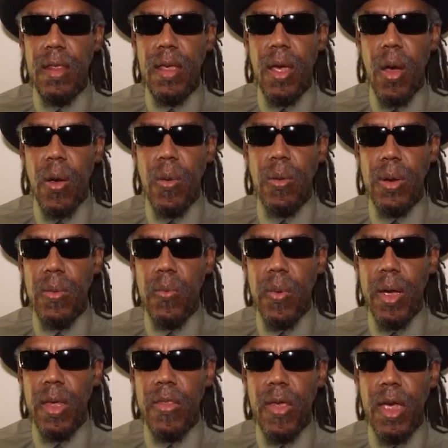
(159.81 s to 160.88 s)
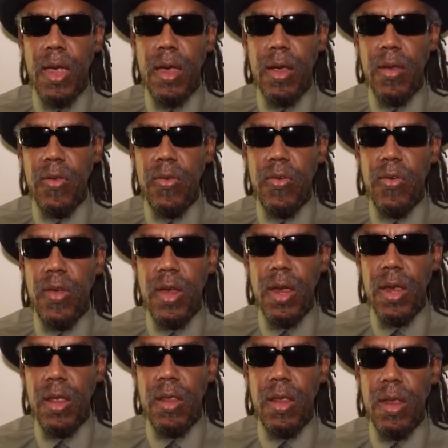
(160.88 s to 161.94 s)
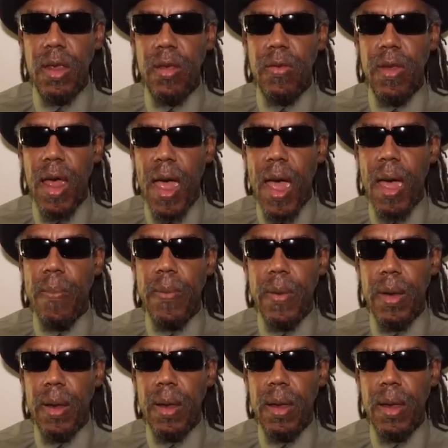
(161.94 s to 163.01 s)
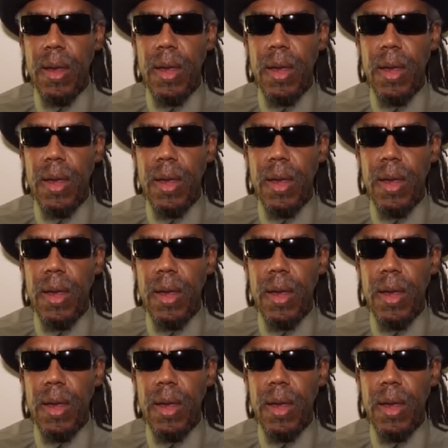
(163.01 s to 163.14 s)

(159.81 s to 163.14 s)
the only way they can see this happening